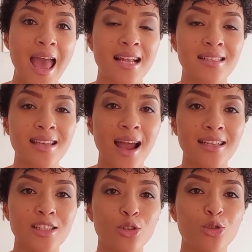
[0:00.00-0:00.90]

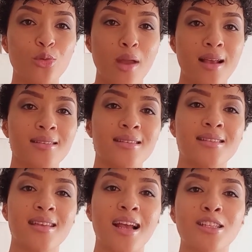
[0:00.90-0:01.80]
entitled to
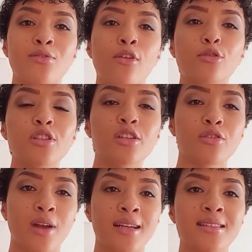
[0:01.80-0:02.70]
exercise voting
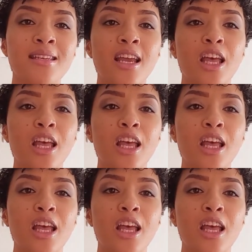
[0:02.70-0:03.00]
rights